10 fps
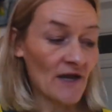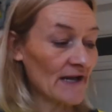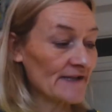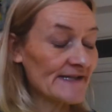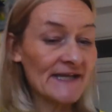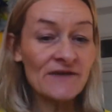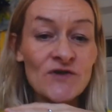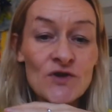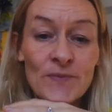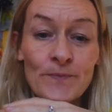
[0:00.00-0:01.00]
and see if
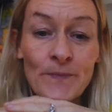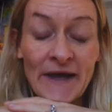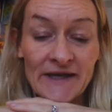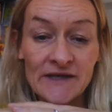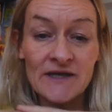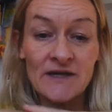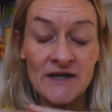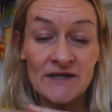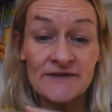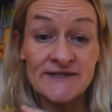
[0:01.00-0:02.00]
you can make
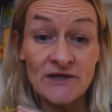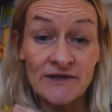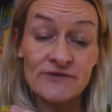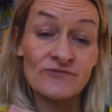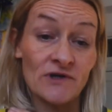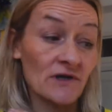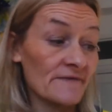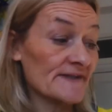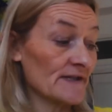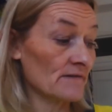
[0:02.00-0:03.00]
the
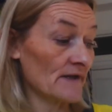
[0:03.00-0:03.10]
digraphs